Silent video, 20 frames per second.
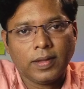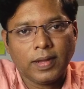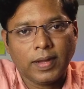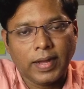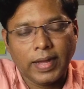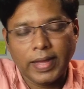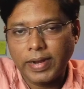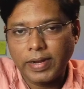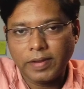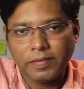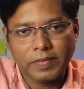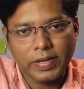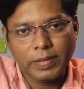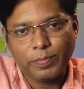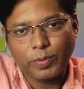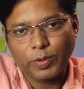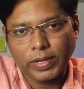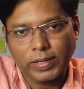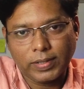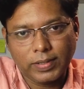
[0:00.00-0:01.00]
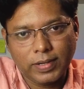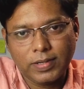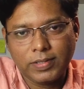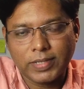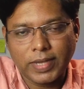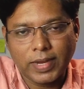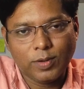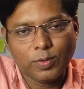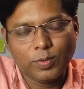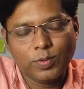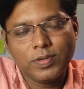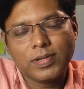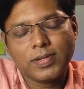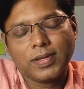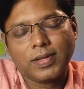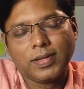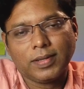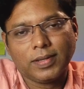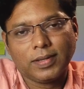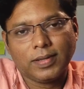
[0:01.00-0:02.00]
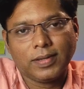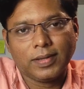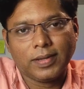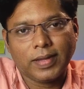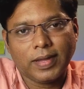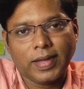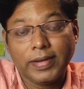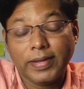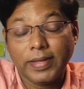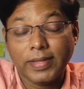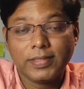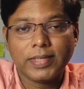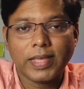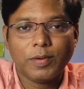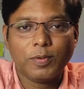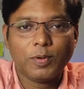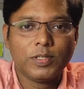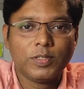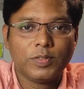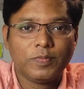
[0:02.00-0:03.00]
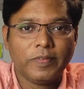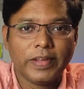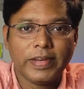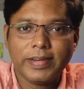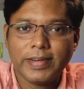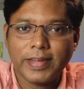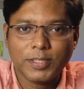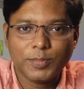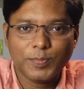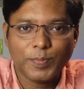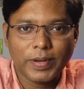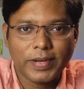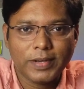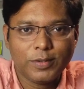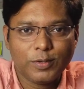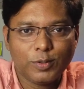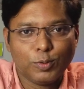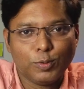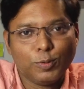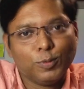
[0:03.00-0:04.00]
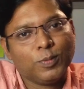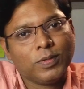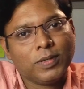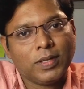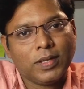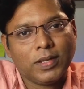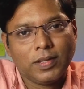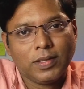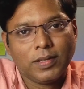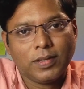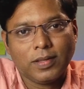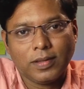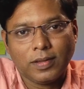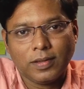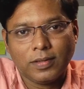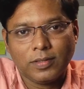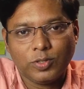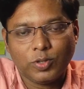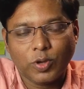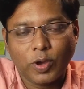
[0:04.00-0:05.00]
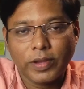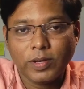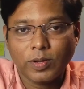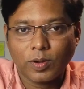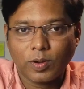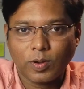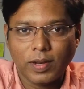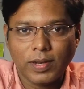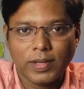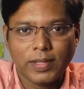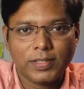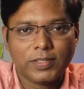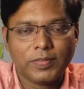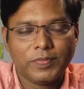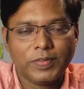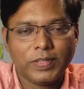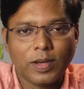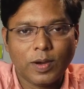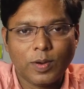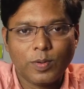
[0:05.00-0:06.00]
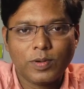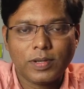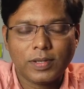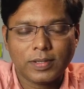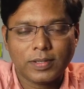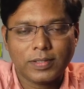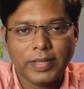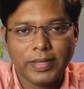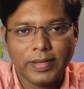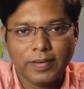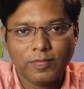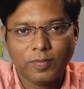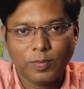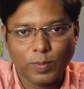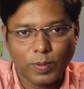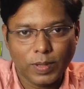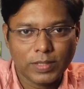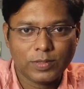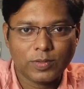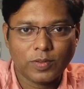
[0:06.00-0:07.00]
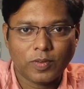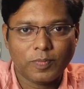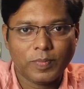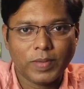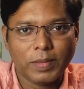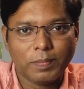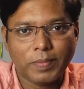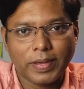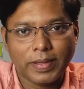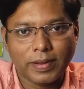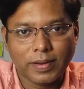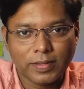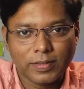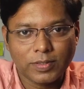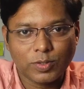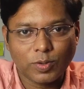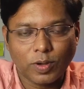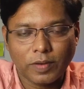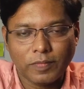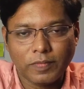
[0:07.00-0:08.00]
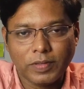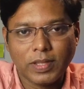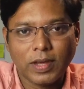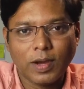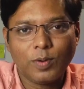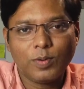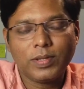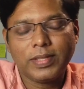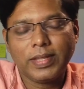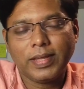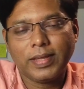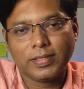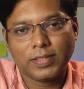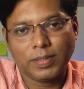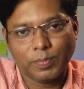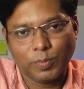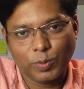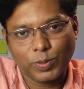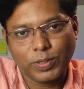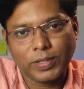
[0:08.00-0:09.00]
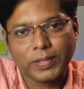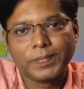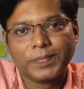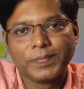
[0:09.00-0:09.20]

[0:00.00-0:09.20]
I had a very protected childhood, and hence I was very desperate to join a college without the influence of my parents or without their support.